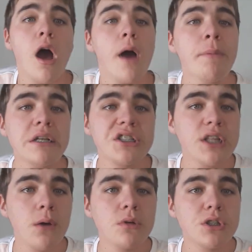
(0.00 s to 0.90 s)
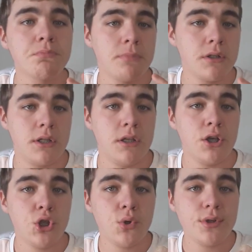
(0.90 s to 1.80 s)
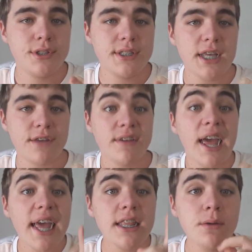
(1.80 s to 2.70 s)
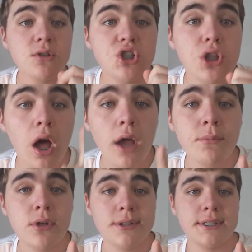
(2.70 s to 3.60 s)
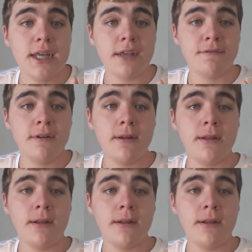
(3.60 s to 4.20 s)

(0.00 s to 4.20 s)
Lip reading: Imagine how much money you could save and how much time you could save.